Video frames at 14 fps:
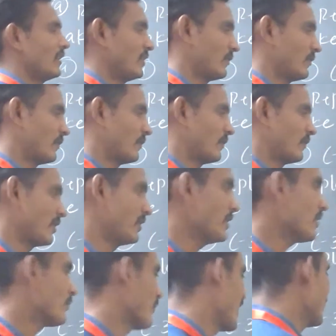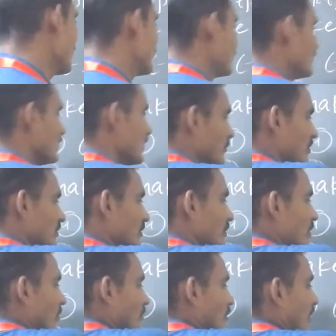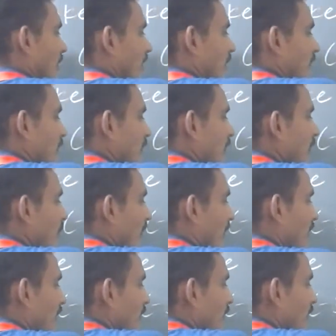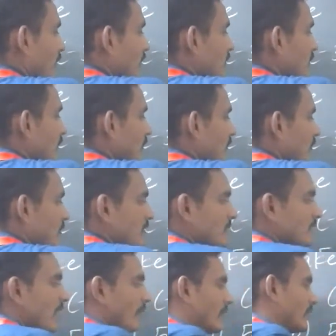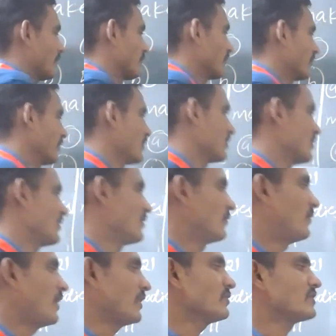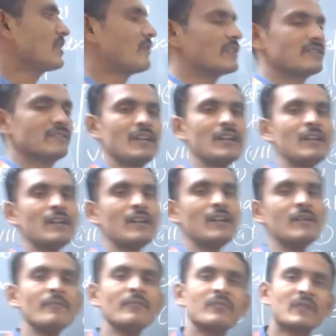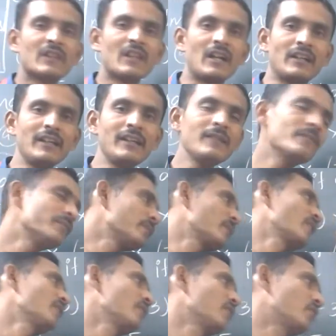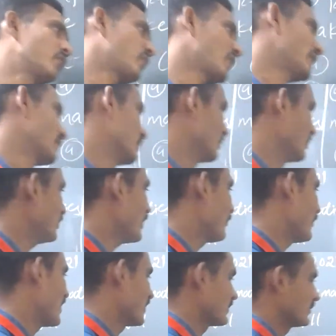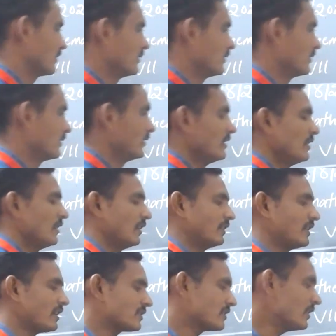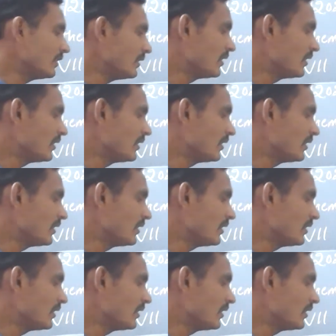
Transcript: 35. Here minus is there, means you have to take here -7. 5 sevens are 35. Okay, minus. Next